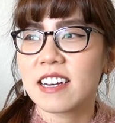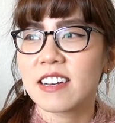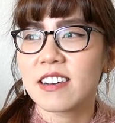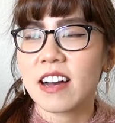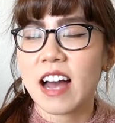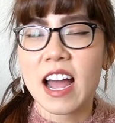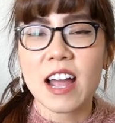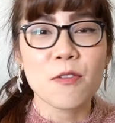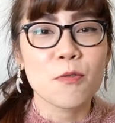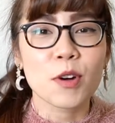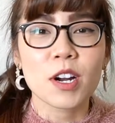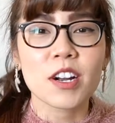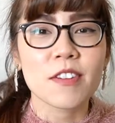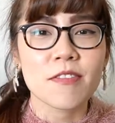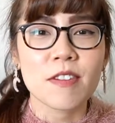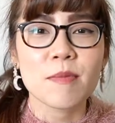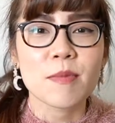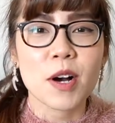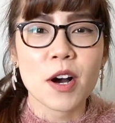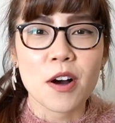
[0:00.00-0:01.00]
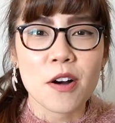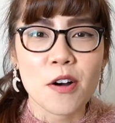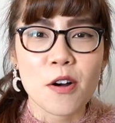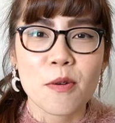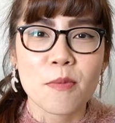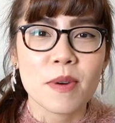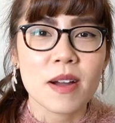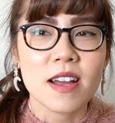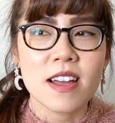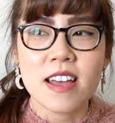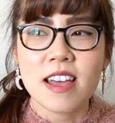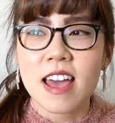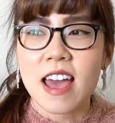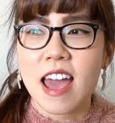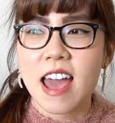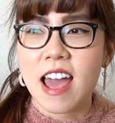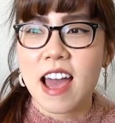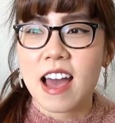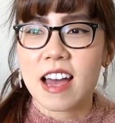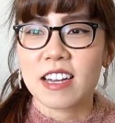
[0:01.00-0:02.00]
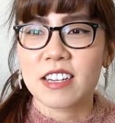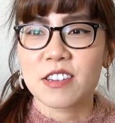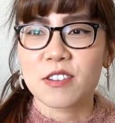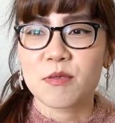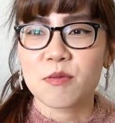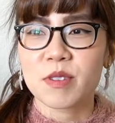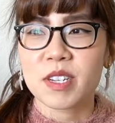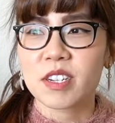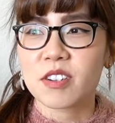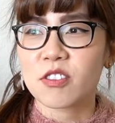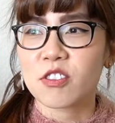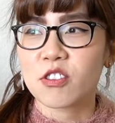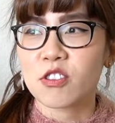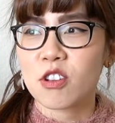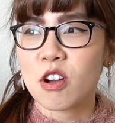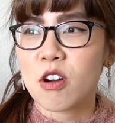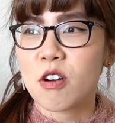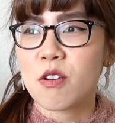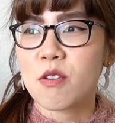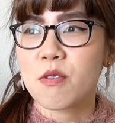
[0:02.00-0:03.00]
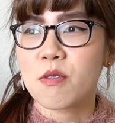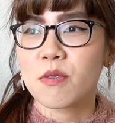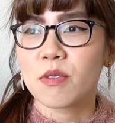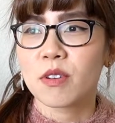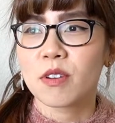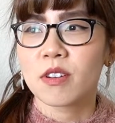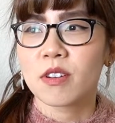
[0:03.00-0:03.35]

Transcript: I work from home and we are so